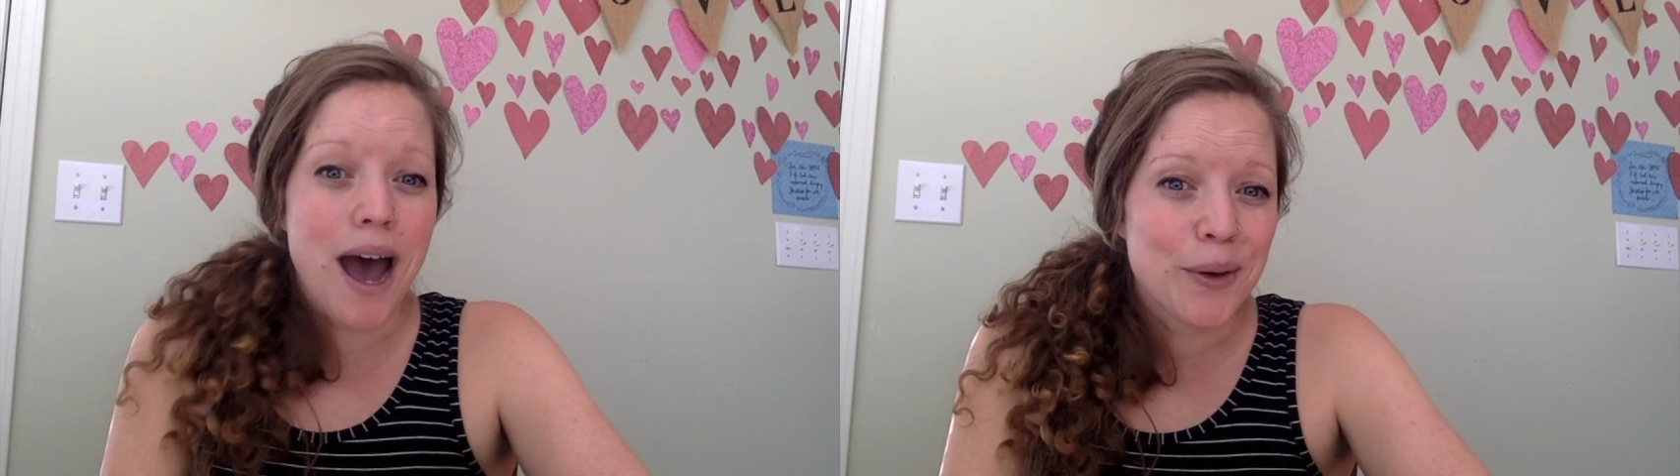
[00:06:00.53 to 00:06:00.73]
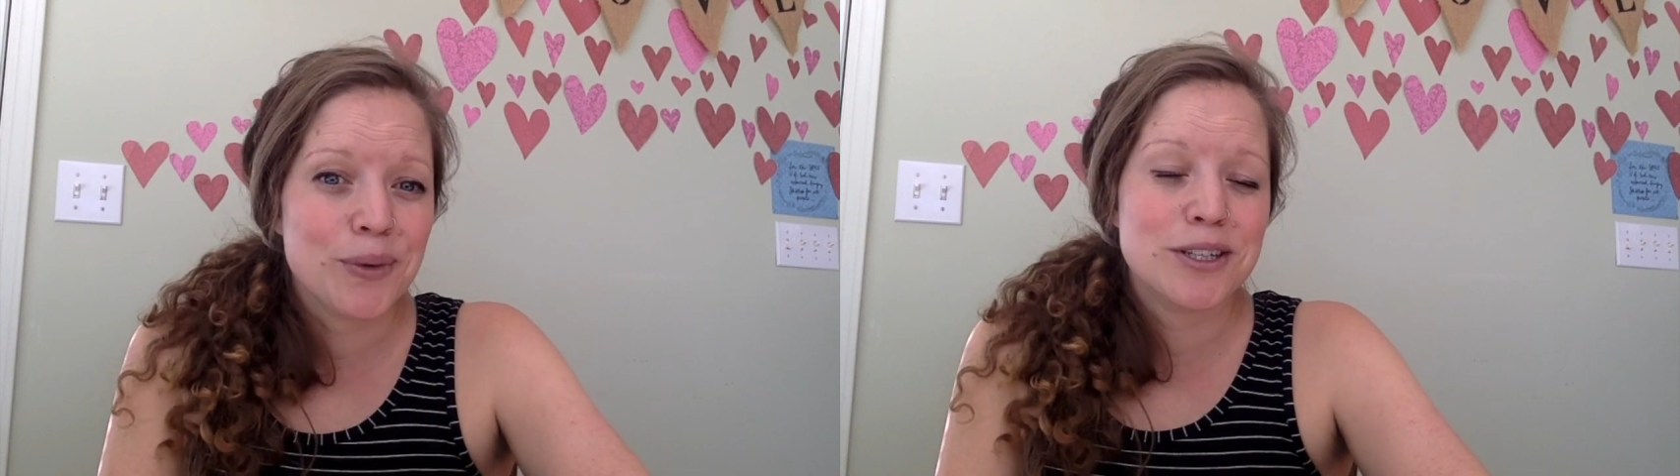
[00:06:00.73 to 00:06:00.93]

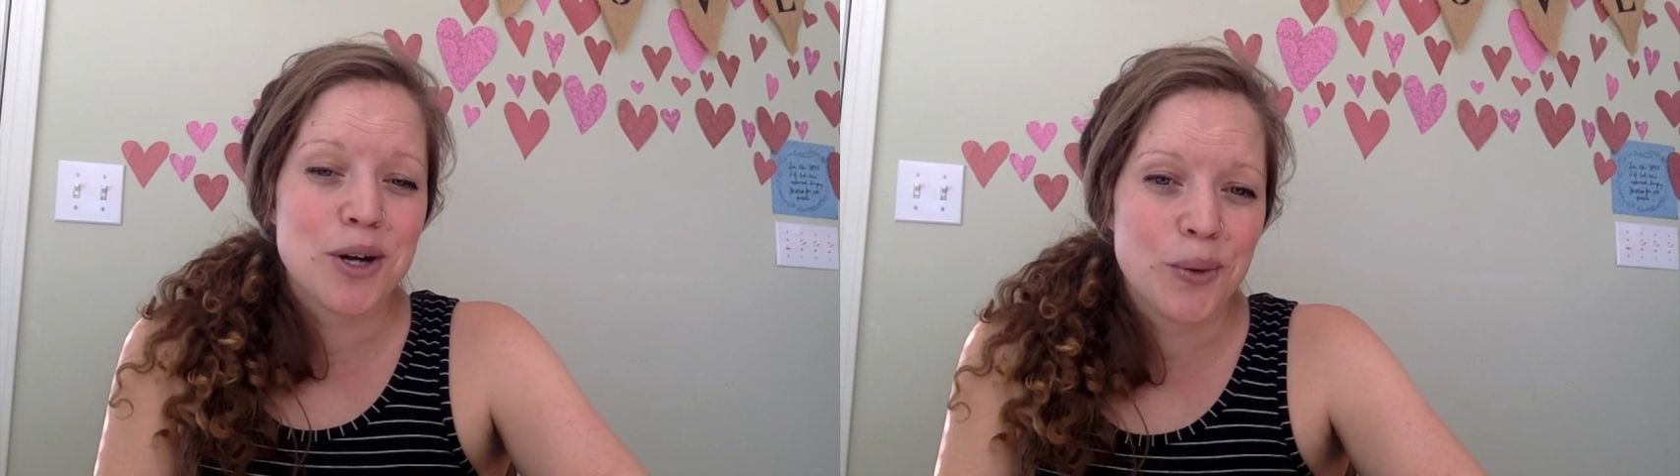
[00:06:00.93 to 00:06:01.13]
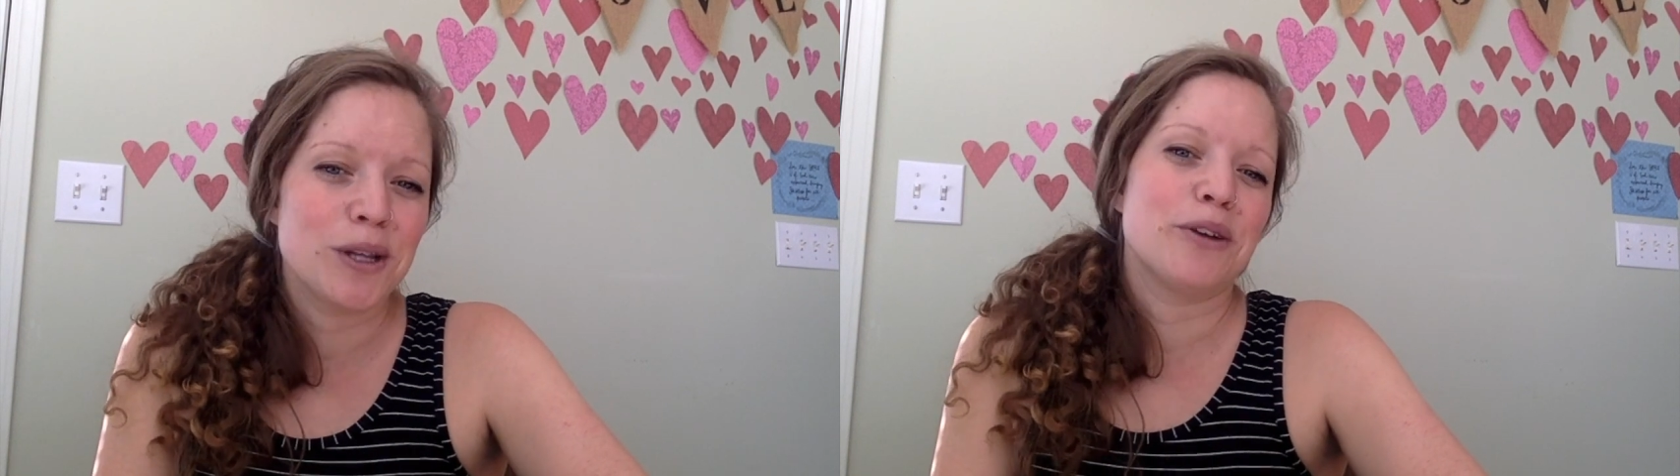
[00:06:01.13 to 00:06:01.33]
I would
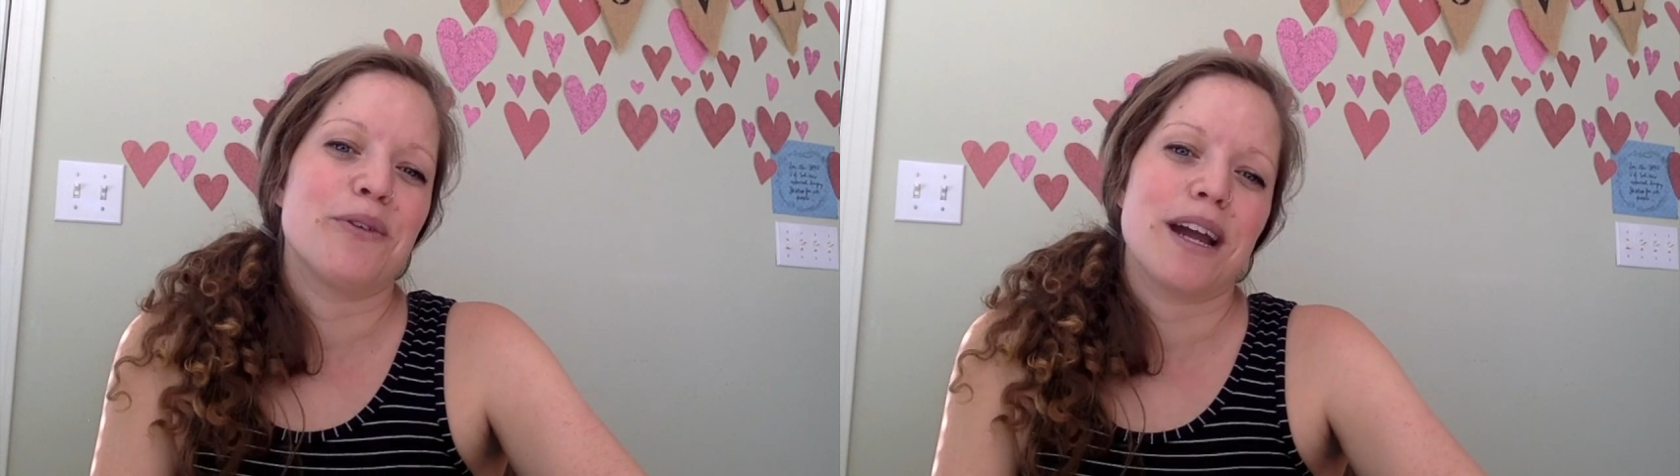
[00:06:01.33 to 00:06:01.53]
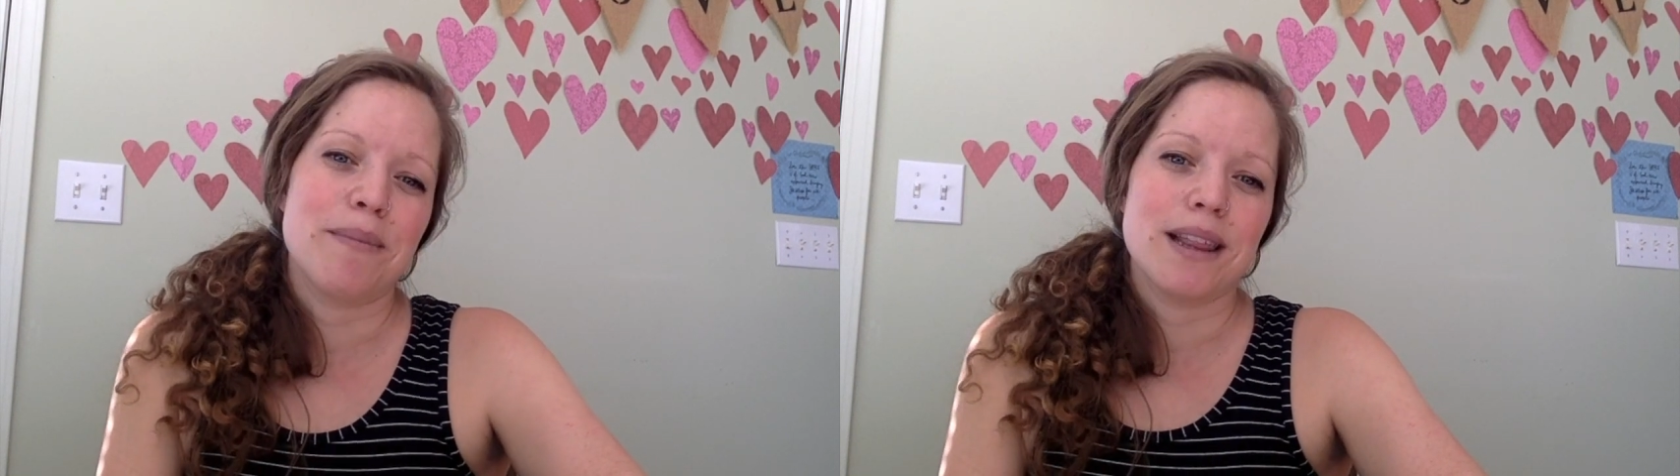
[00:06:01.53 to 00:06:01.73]
totally
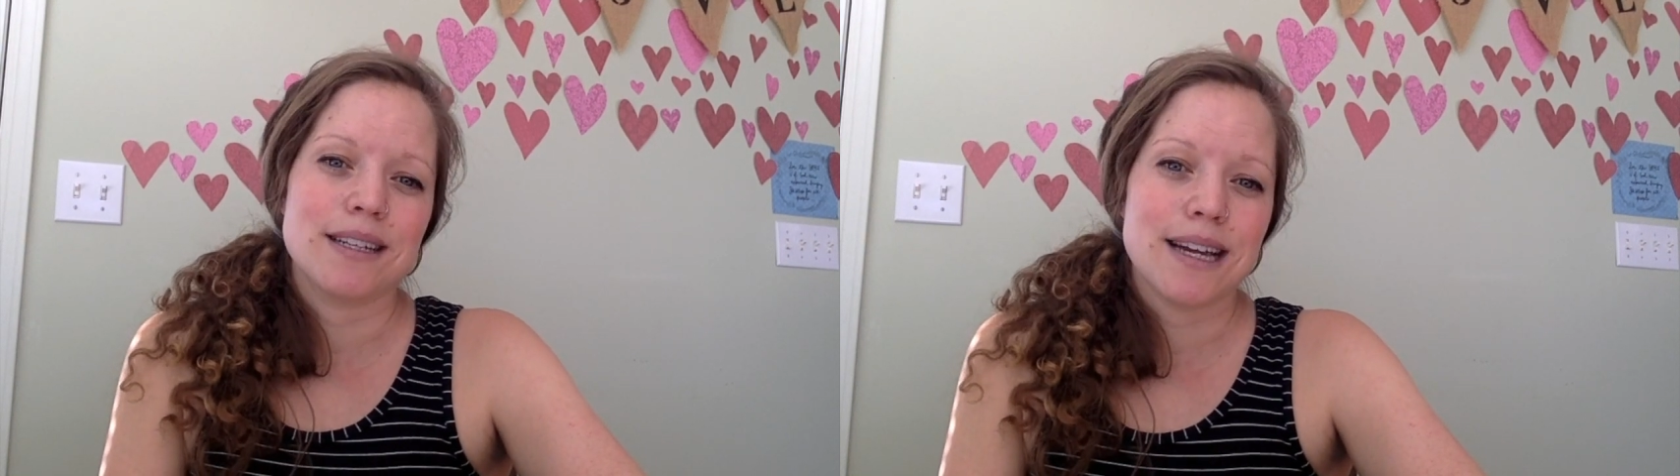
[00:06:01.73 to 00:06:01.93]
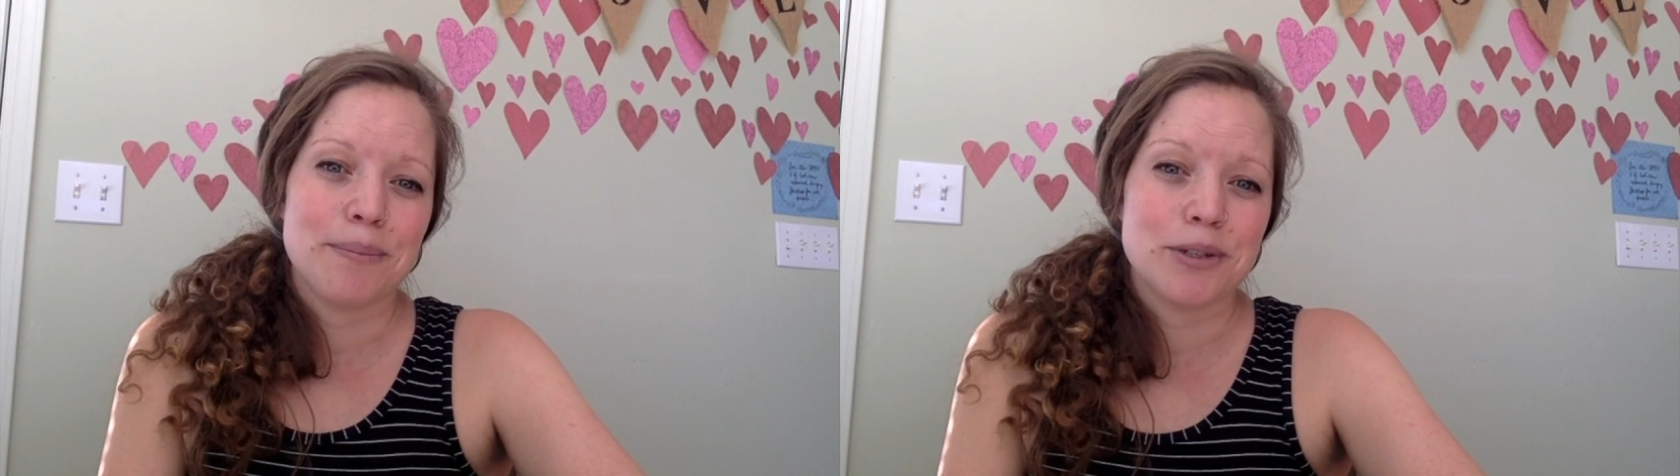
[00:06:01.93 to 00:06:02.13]
recommend the
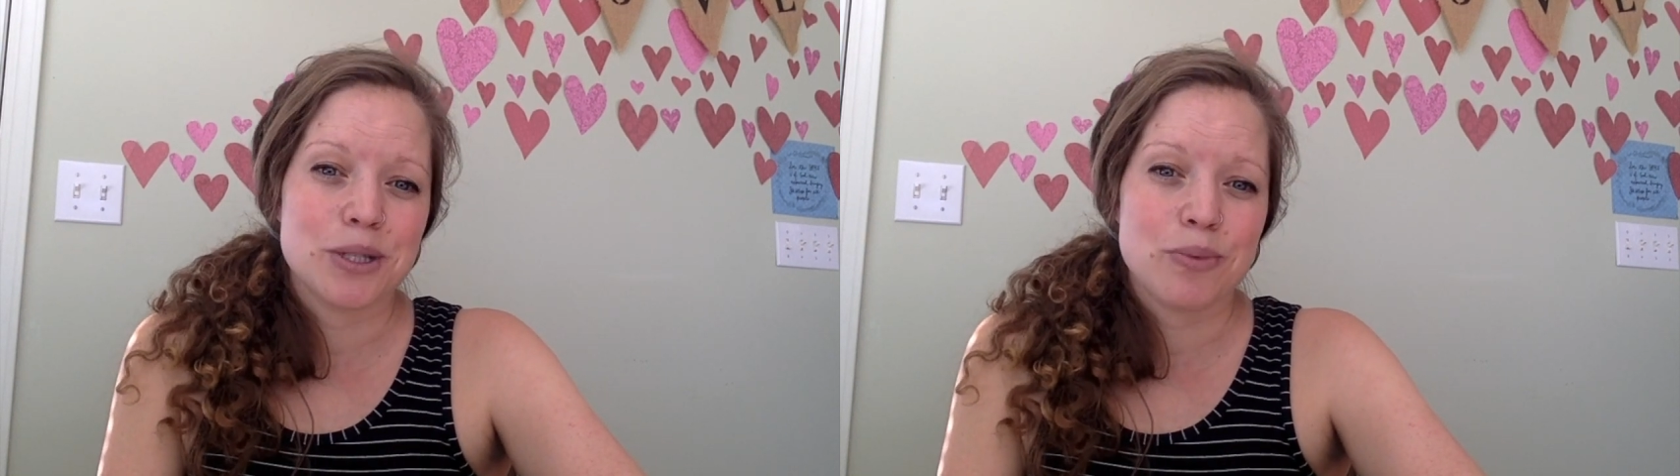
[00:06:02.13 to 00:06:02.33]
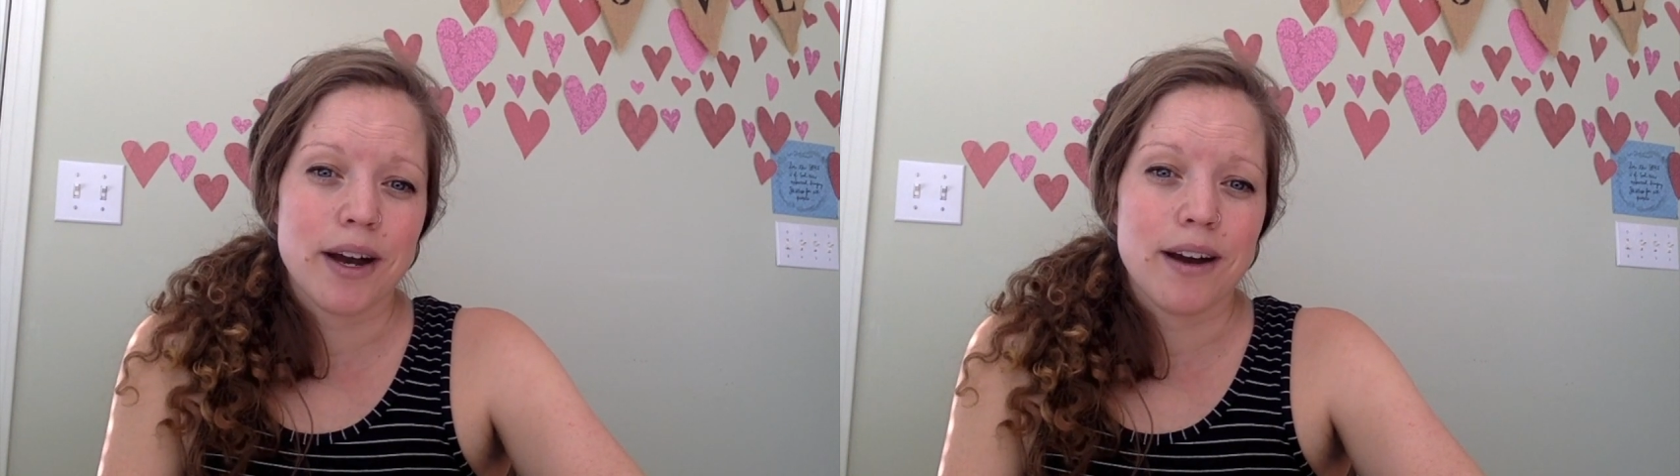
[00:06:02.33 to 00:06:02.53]
diaper
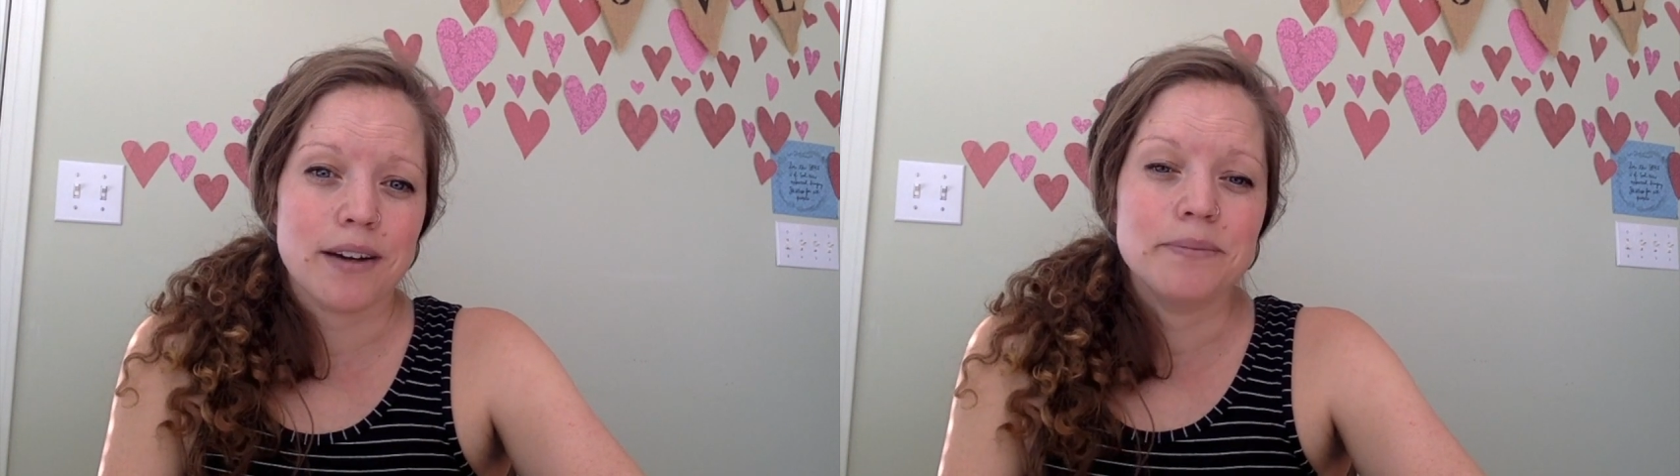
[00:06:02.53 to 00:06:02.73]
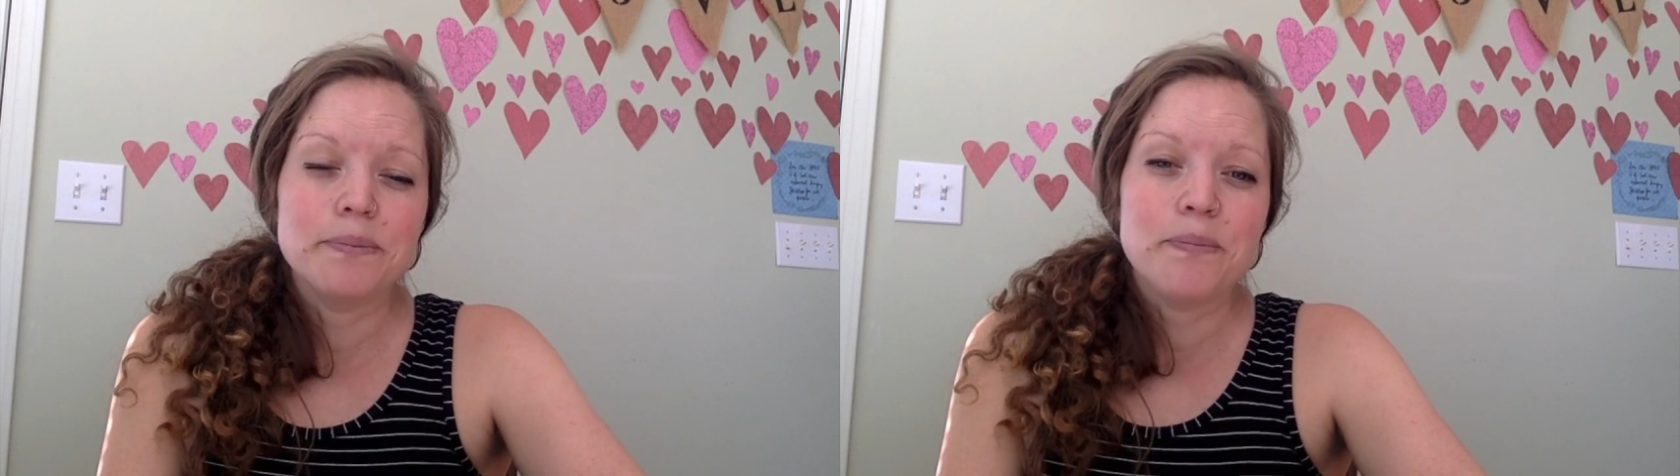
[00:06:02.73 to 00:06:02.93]
sprayer.